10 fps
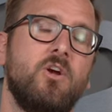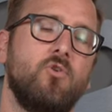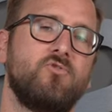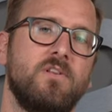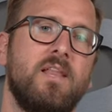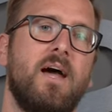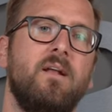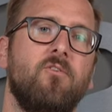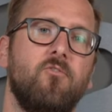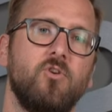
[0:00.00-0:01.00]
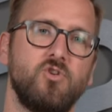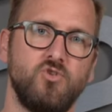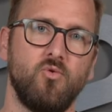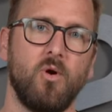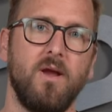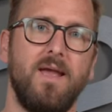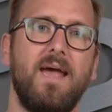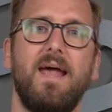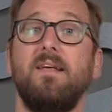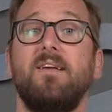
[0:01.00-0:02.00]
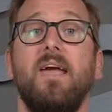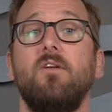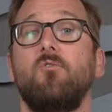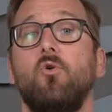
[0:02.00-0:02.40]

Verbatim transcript: the Costa lineup for sure. And again, of